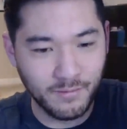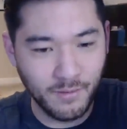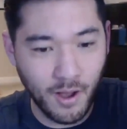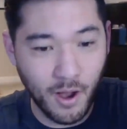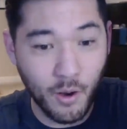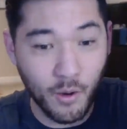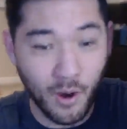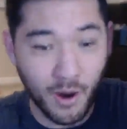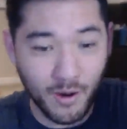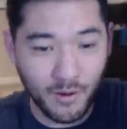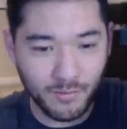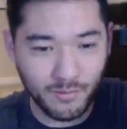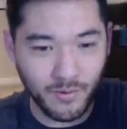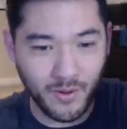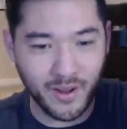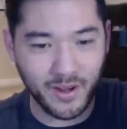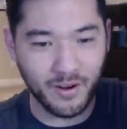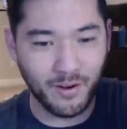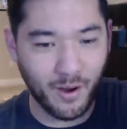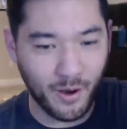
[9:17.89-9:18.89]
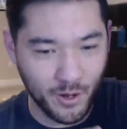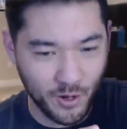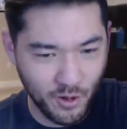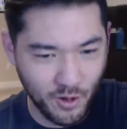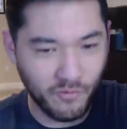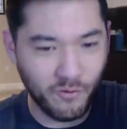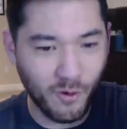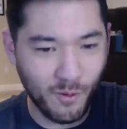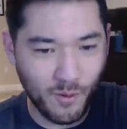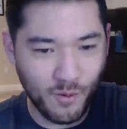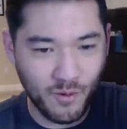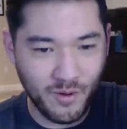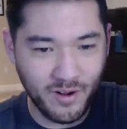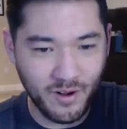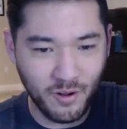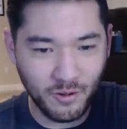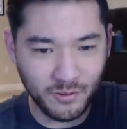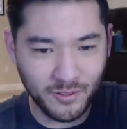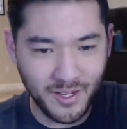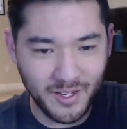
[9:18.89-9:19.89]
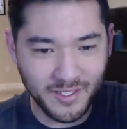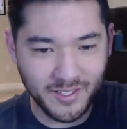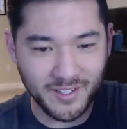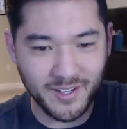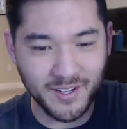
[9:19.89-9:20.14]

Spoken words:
Oh, wait, are you a former Marine, Hulk Nuts?